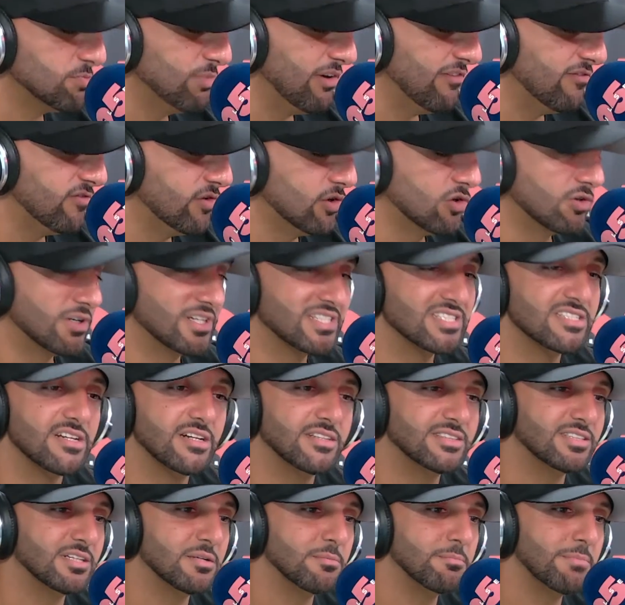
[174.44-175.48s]
before a
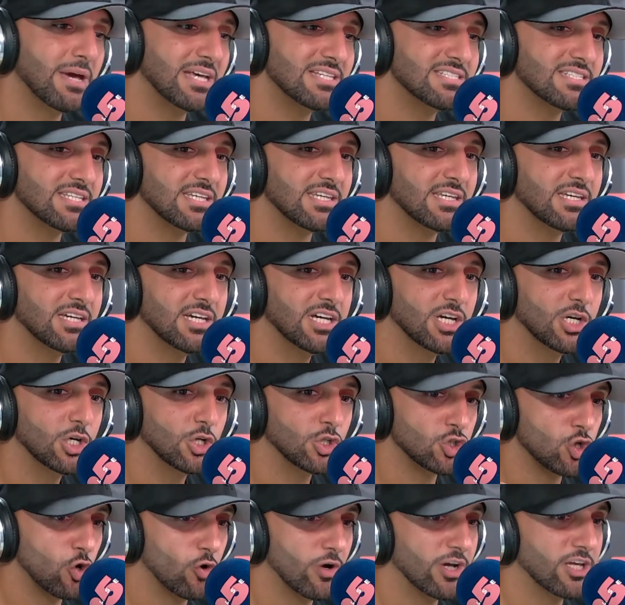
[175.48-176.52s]
certain Messi
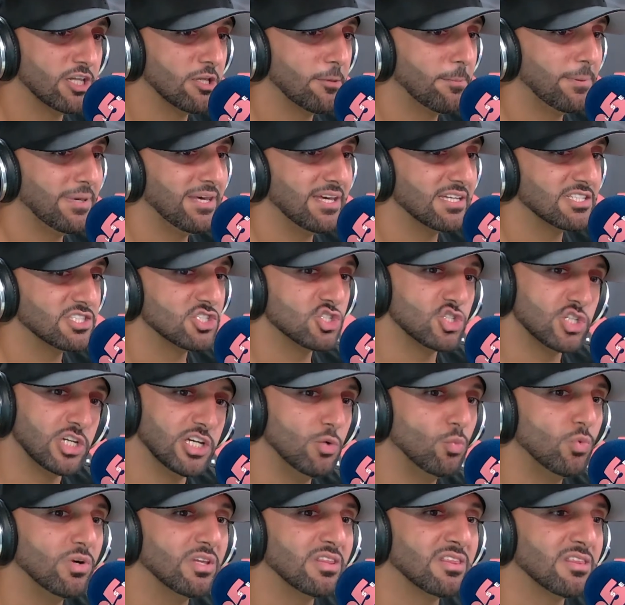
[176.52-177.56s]
joined
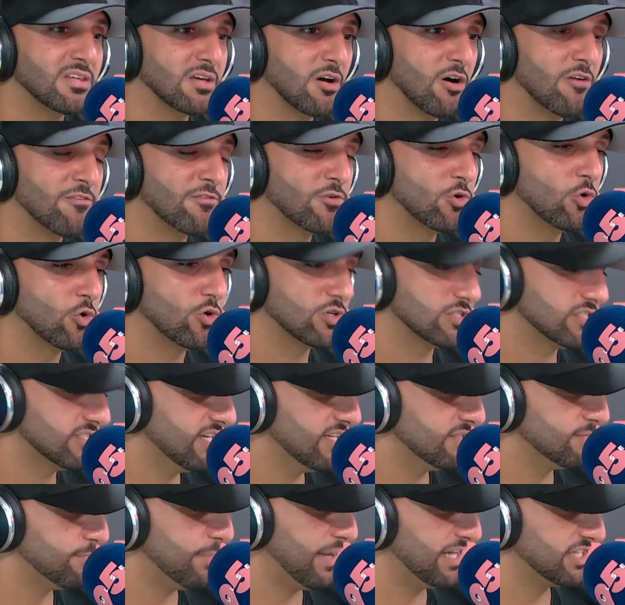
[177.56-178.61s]
PSG with, of course,
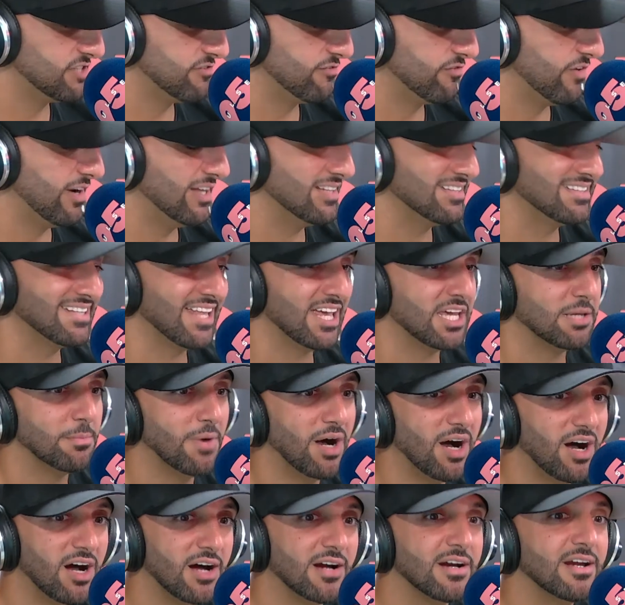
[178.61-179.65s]
his best friend
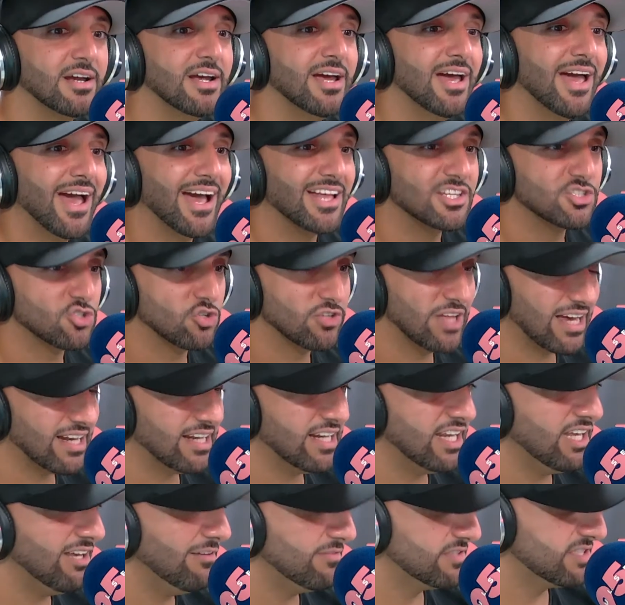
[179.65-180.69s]
Neymar, and so that
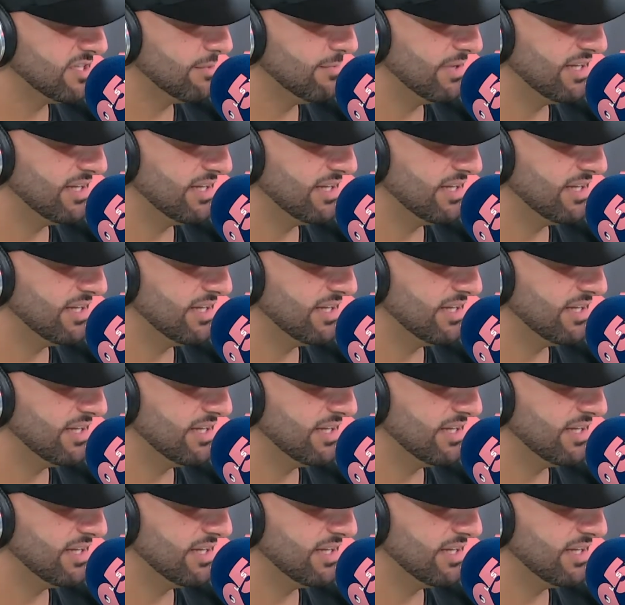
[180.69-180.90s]
leaves him